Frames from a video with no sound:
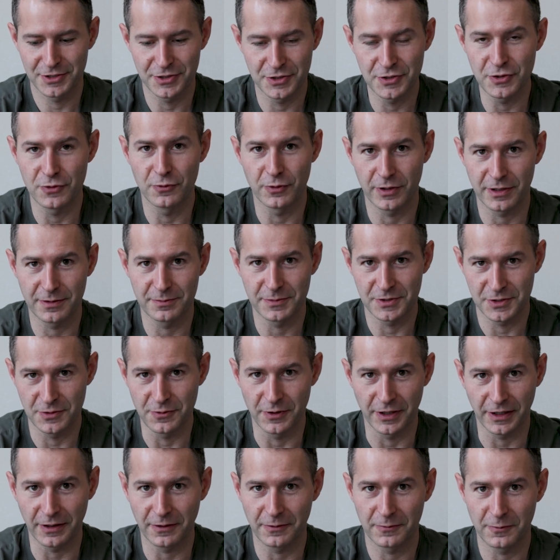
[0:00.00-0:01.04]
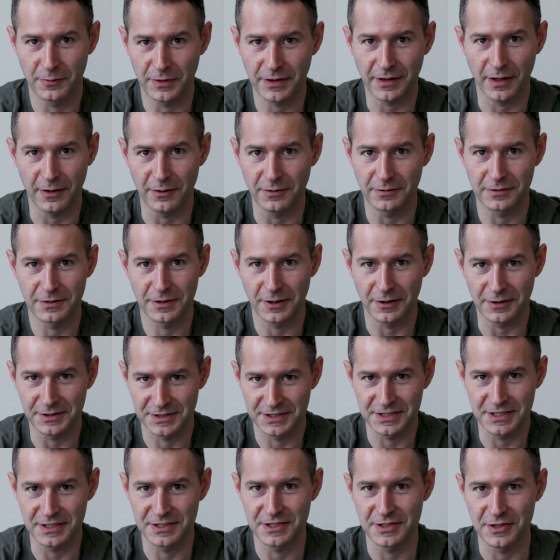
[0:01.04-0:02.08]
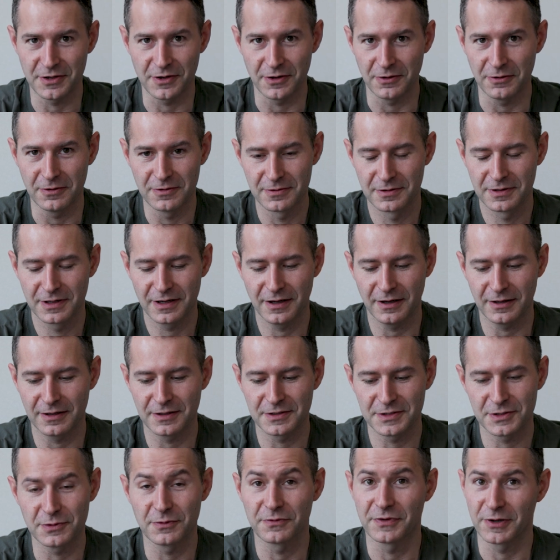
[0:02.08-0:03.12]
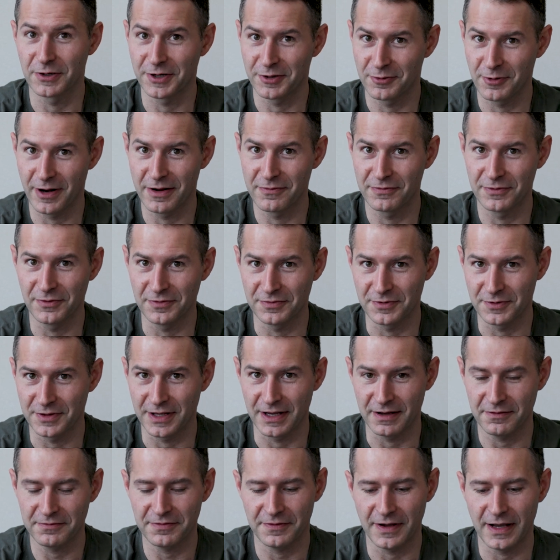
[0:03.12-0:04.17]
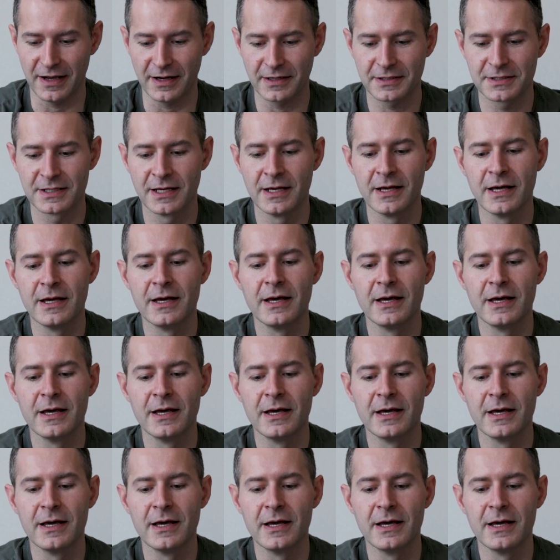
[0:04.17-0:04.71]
do what I'm doing without our CTO. So very grateful for that fact.